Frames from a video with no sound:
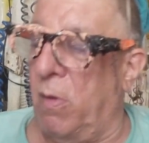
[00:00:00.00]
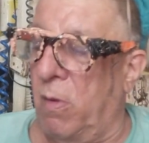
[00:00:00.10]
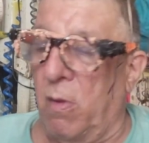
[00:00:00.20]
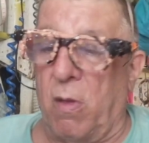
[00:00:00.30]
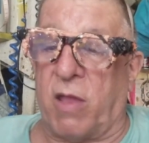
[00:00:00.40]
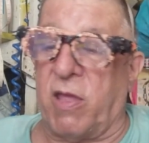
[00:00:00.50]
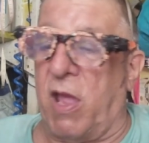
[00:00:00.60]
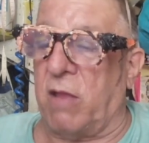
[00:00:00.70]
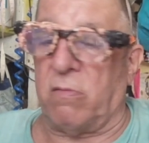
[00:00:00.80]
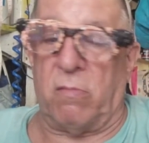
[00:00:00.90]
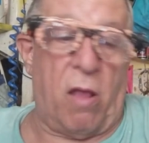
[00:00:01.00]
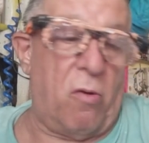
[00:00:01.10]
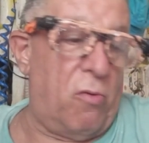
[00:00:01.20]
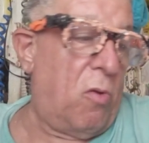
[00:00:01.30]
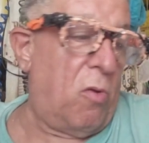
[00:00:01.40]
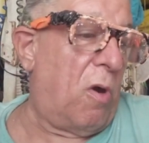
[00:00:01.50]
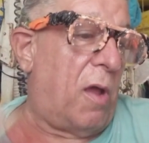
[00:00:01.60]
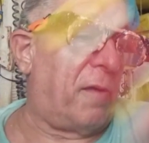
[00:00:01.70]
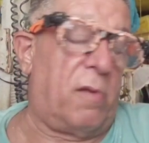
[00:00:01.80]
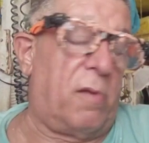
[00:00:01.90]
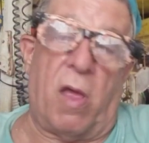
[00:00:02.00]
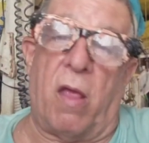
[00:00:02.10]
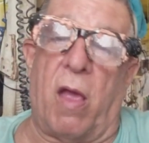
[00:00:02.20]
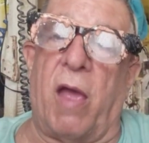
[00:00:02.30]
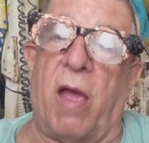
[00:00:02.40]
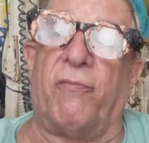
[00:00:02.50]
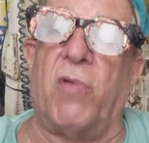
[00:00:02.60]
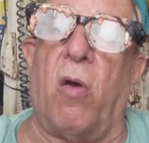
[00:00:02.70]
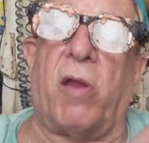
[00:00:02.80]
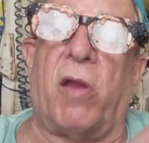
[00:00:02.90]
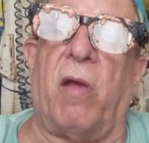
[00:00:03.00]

I can't, I don't know why. I have no idea.